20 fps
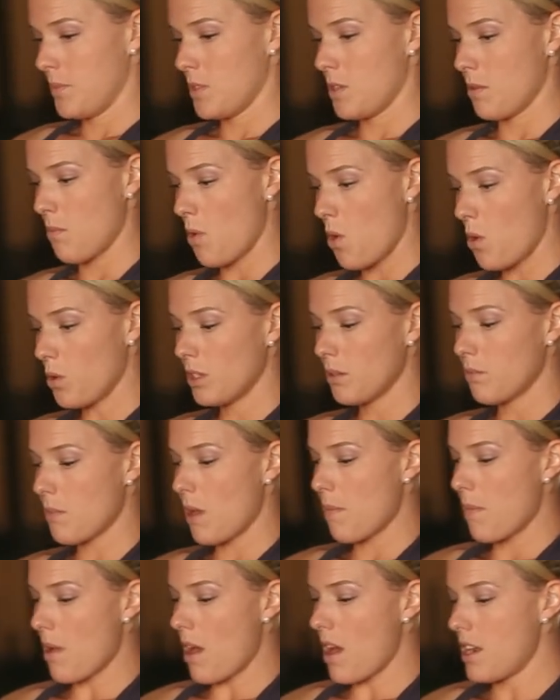I'm holding my
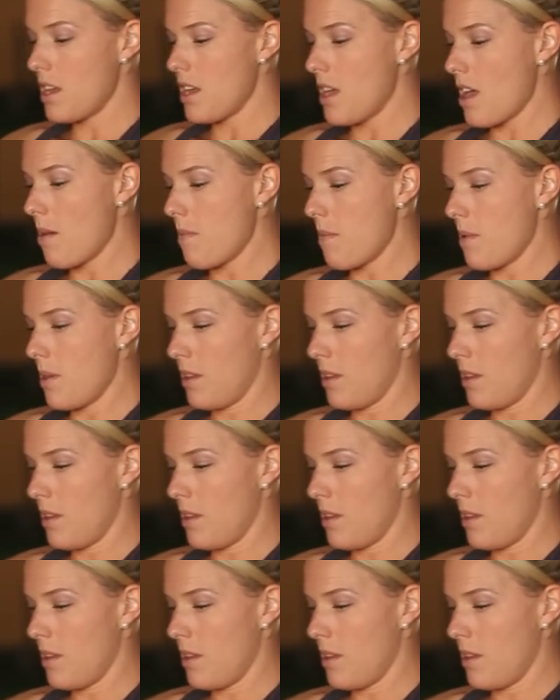body up,